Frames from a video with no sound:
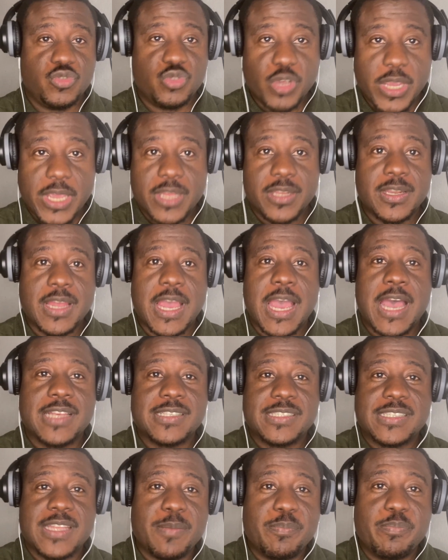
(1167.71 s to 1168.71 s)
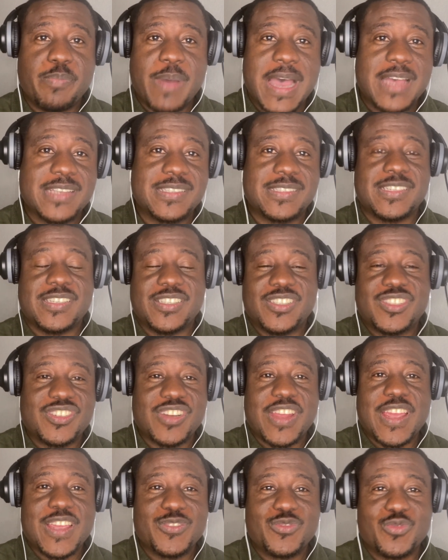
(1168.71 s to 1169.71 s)
Join as the bus is
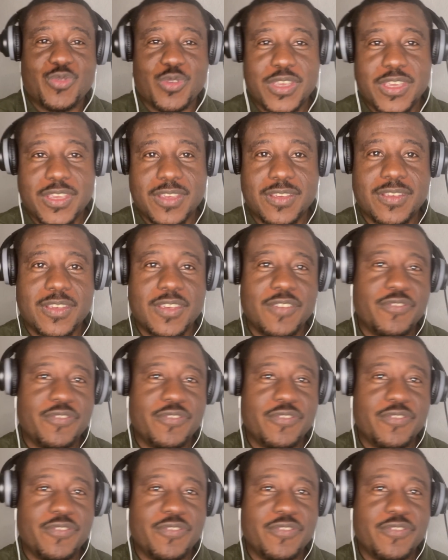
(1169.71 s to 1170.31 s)
trying to kick.